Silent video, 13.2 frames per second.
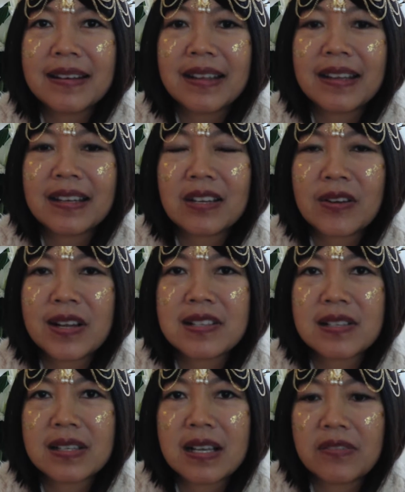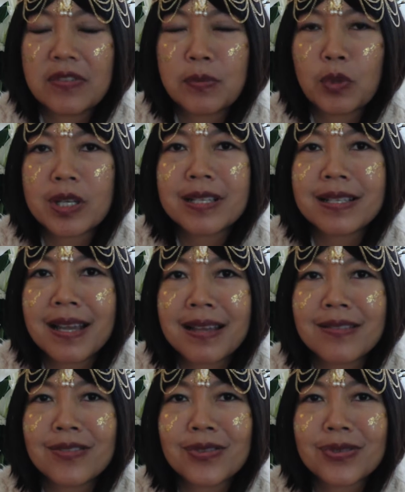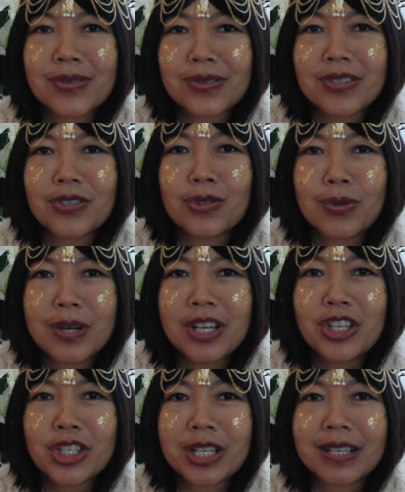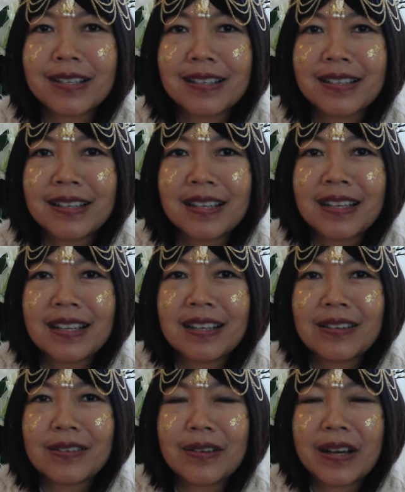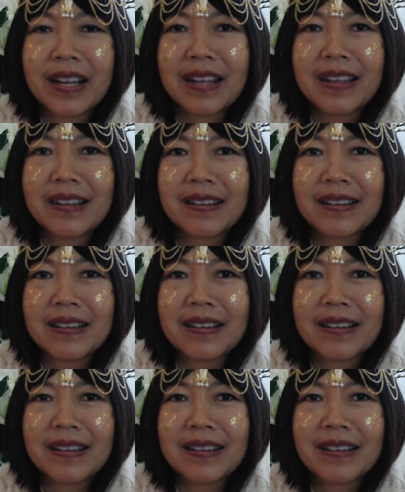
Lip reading: and it creates kind of a more intense situation, right?